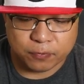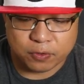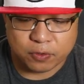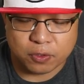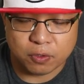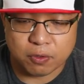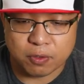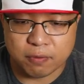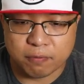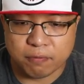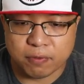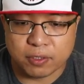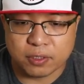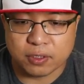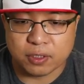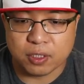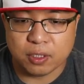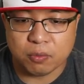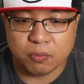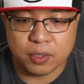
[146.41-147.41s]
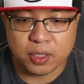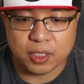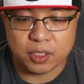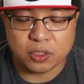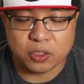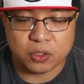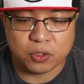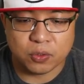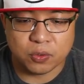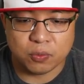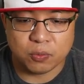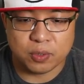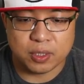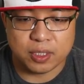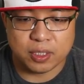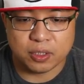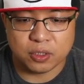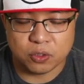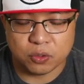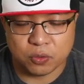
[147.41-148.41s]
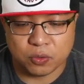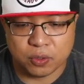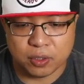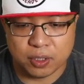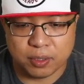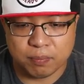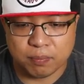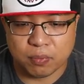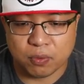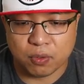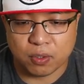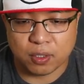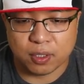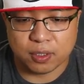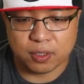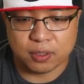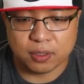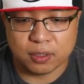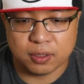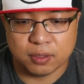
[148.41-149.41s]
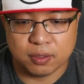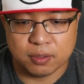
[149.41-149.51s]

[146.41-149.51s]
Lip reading: So the first thing we need to do, we need to import